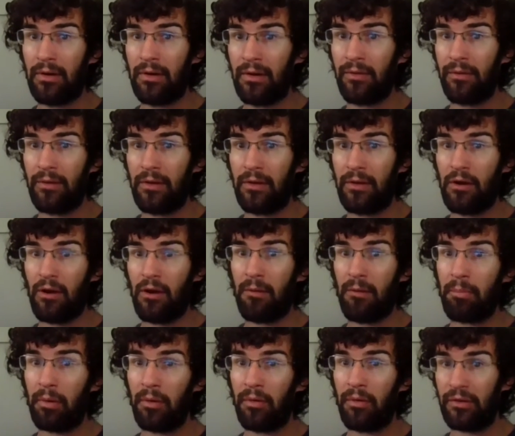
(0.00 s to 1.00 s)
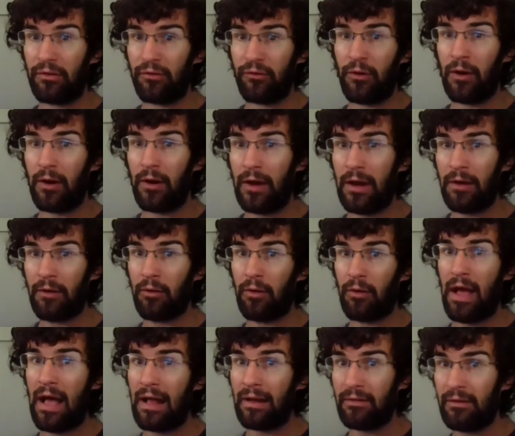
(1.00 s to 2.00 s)
and you know, a bird that's very
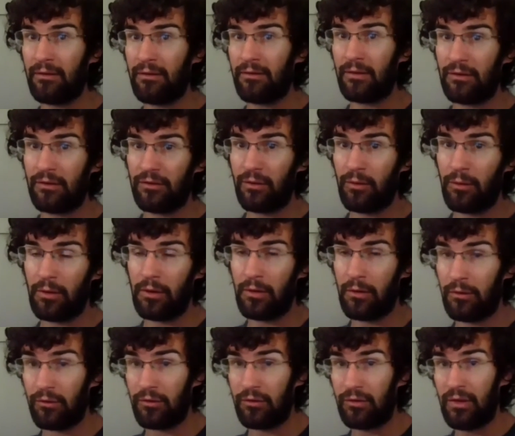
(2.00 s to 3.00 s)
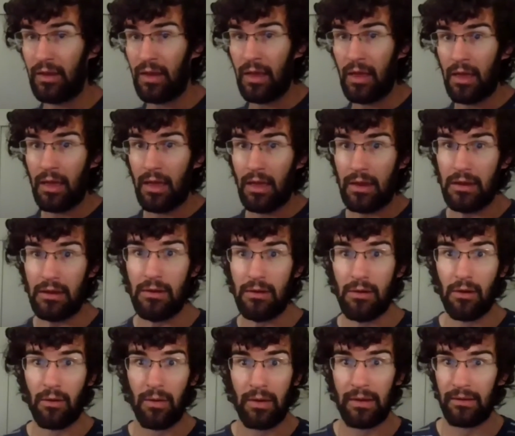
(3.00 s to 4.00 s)
interactive, and so there's, you
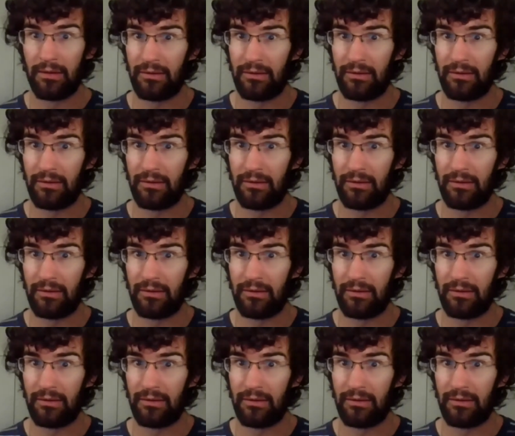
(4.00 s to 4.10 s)
know,